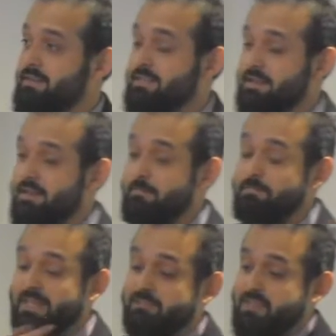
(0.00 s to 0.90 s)
they
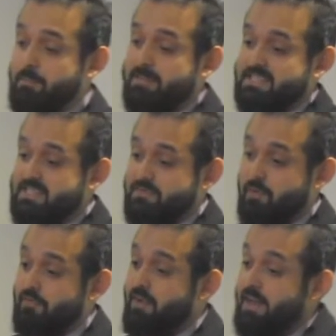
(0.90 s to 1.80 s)
have been with your business
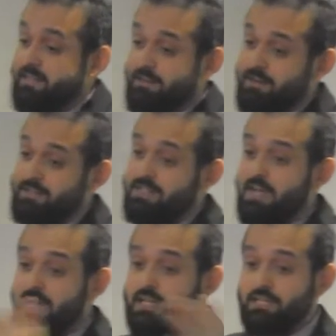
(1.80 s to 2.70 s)
for 5 years,
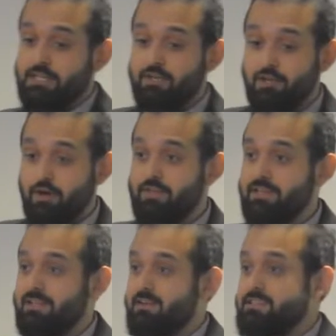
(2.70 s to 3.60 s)
you know
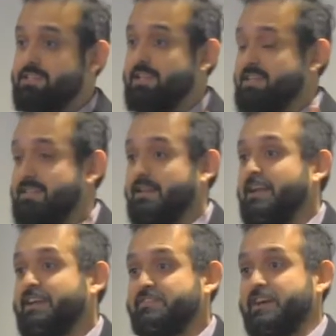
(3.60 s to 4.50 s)
that that's their
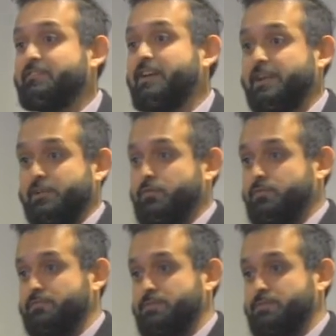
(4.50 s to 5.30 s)
lifetime value.